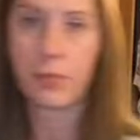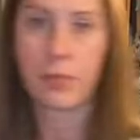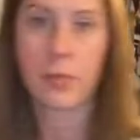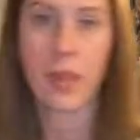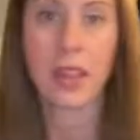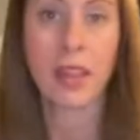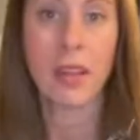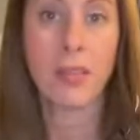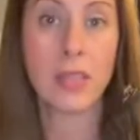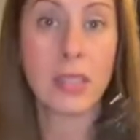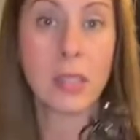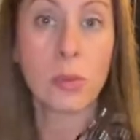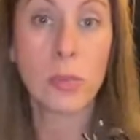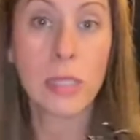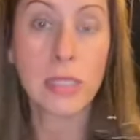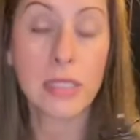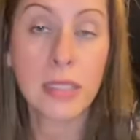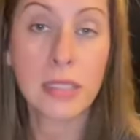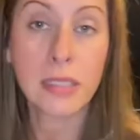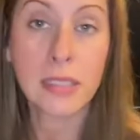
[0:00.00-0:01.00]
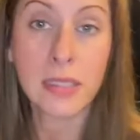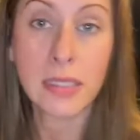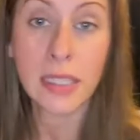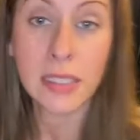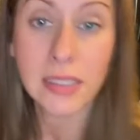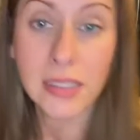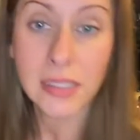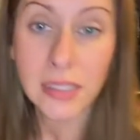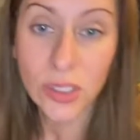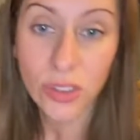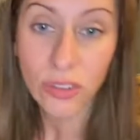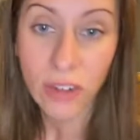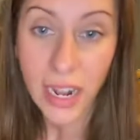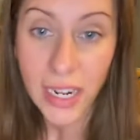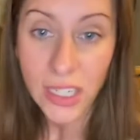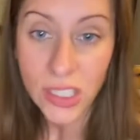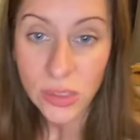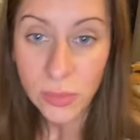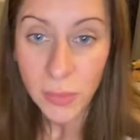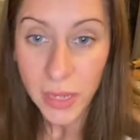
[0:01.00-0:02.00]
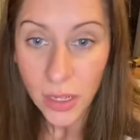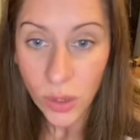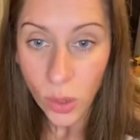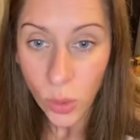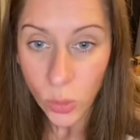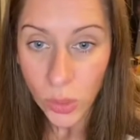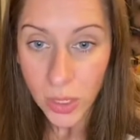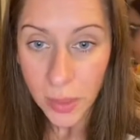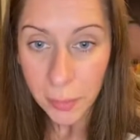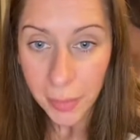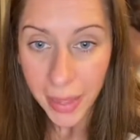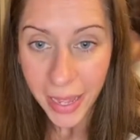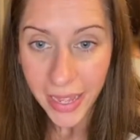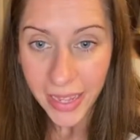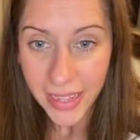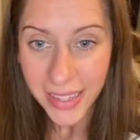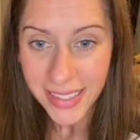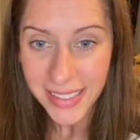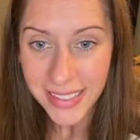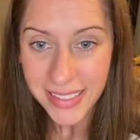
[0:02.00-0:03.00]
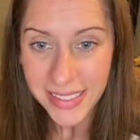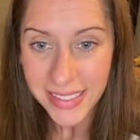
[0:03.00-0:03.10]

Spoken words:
love this whisk because it doesn't scratch my coated pans.